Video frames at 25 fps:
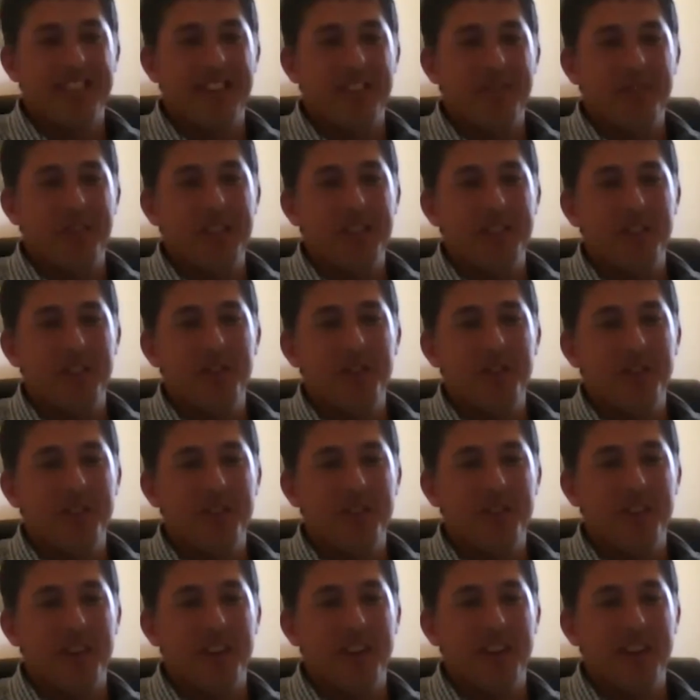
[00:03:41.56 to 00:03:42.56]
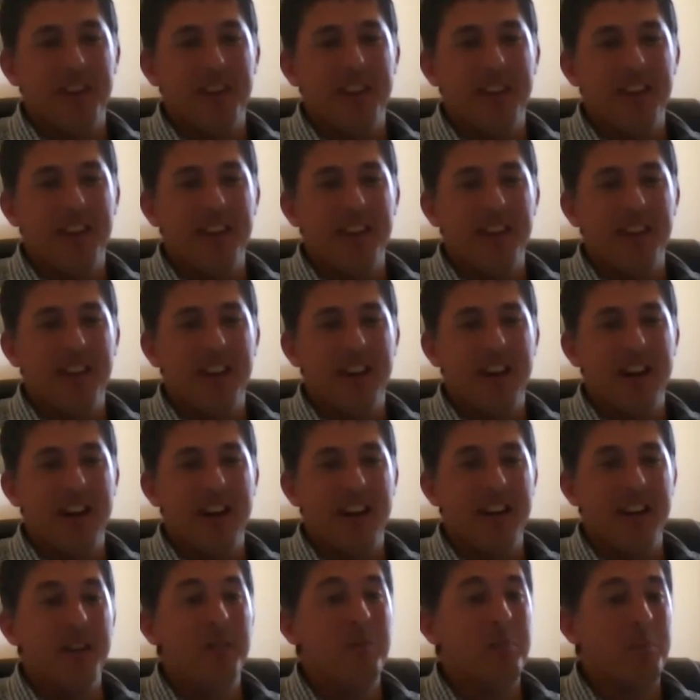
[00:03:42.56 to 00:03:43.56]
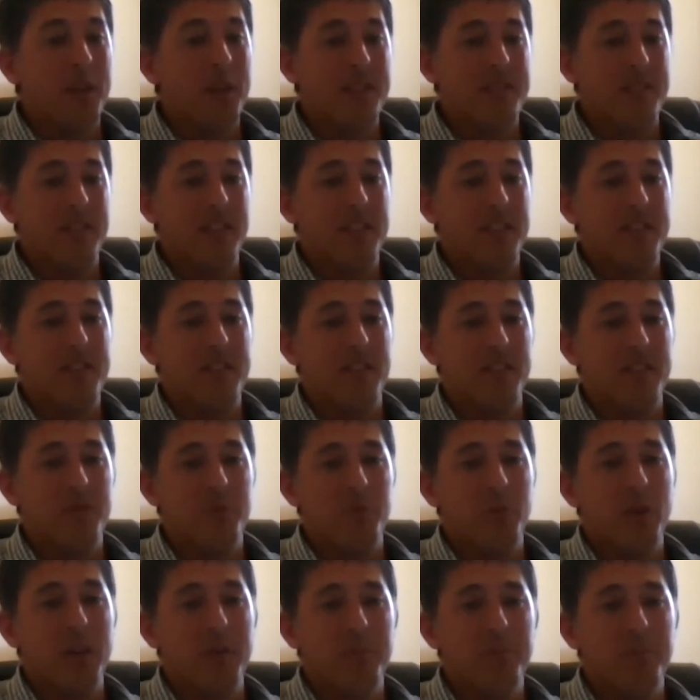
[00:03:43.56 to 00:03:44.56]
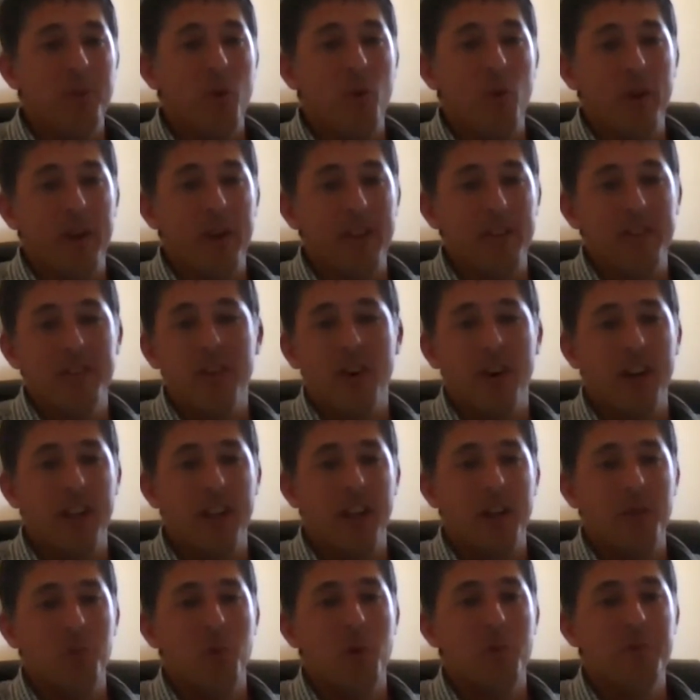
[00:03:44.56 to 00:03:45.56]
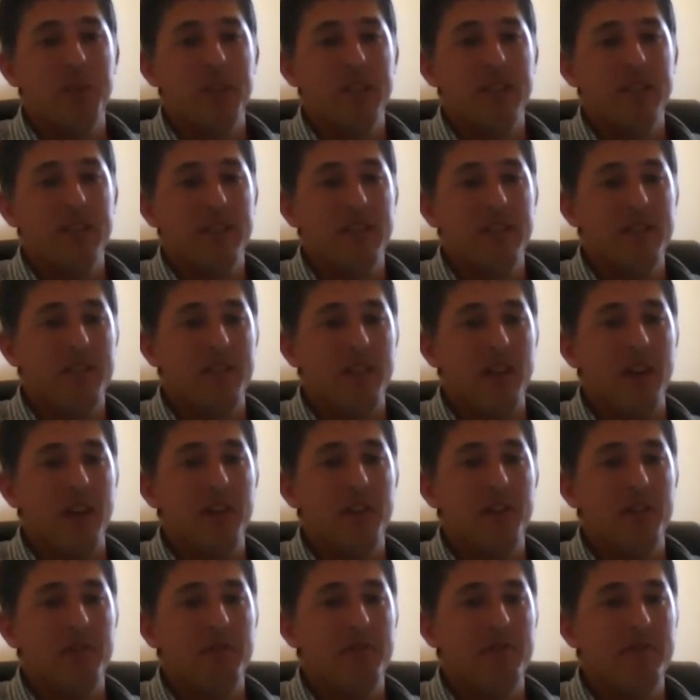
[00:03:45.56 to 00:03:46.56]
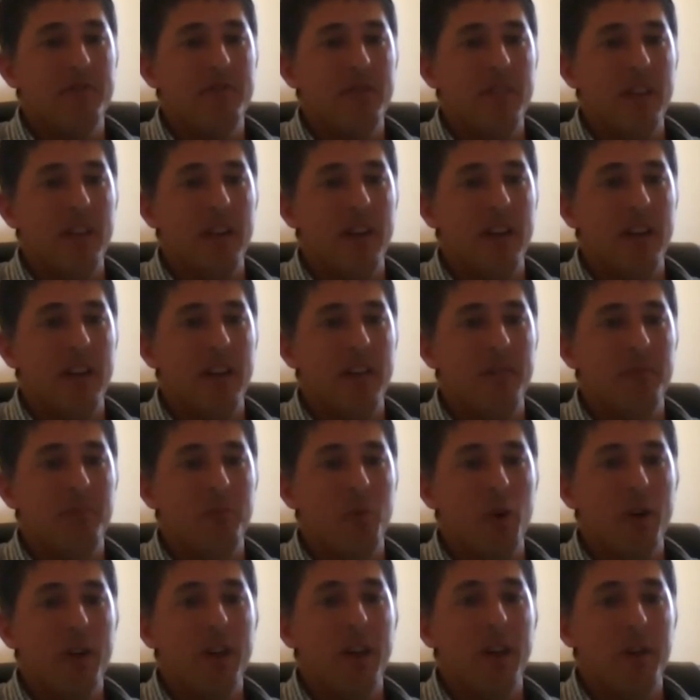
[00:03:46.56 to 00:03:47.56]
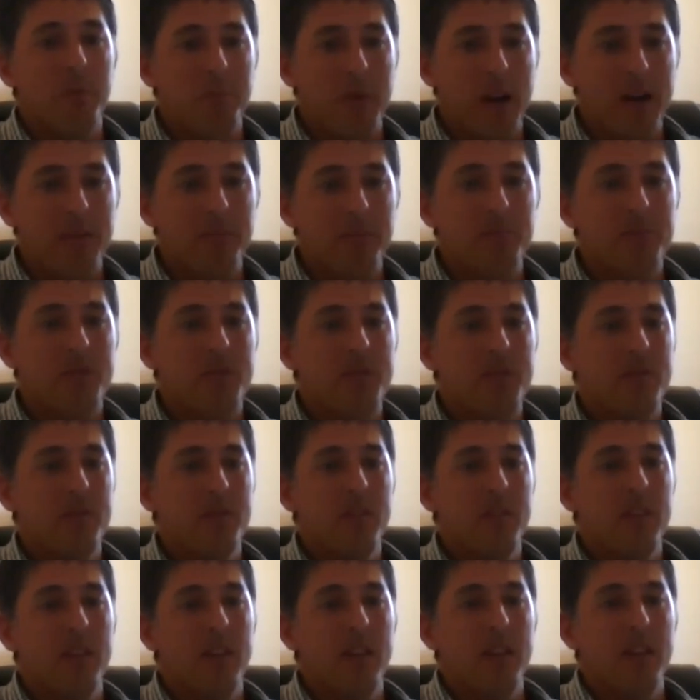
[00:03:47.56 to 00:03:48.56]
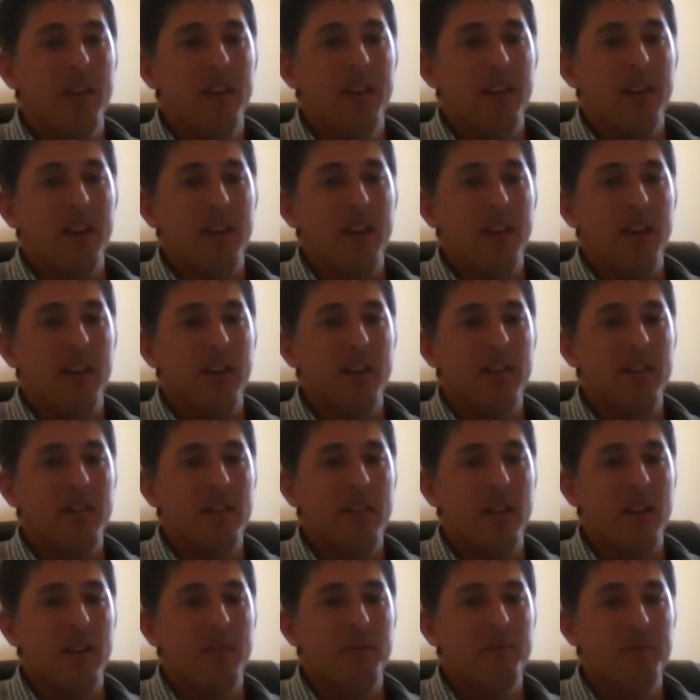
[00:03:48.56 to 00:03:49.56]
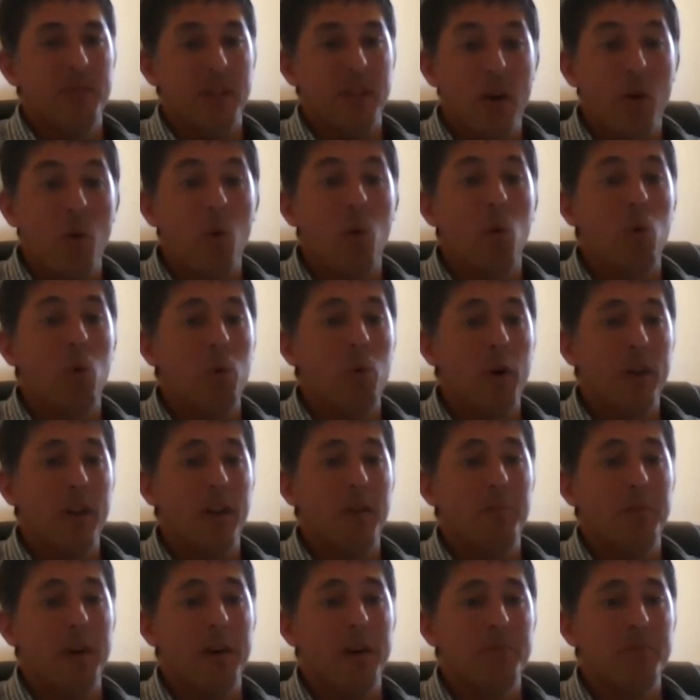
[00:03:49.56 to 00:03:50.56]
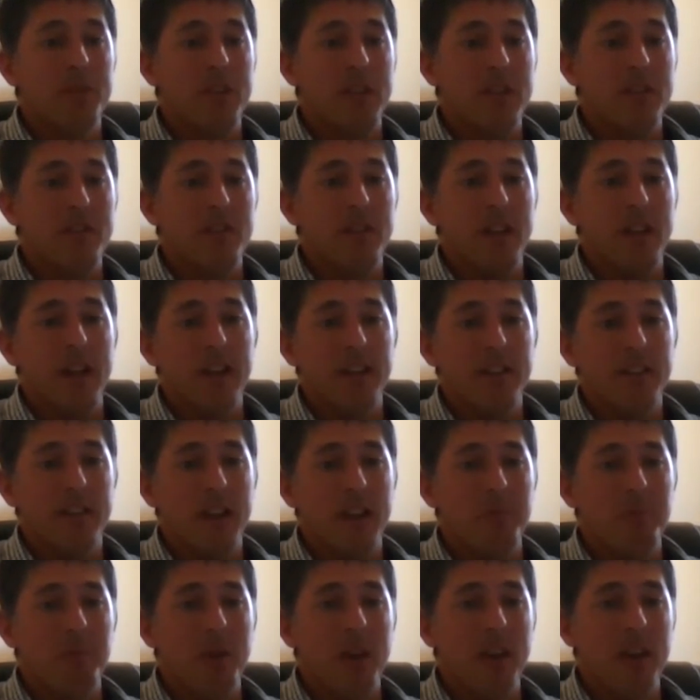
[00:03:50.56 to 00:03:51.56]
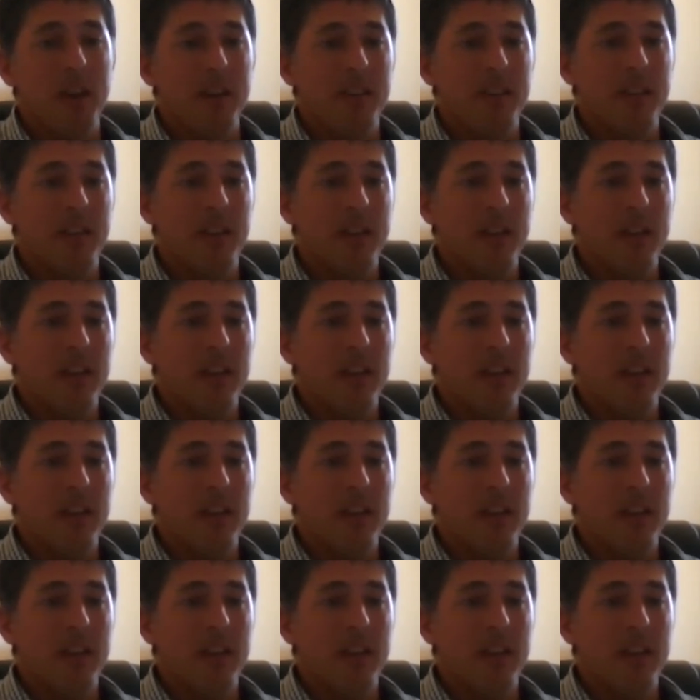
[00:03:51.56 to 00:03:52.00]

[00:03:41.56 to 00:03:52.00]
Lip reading: that we do in business is we employ entirely women, so working mums, and they're all working mums, actually, our team here.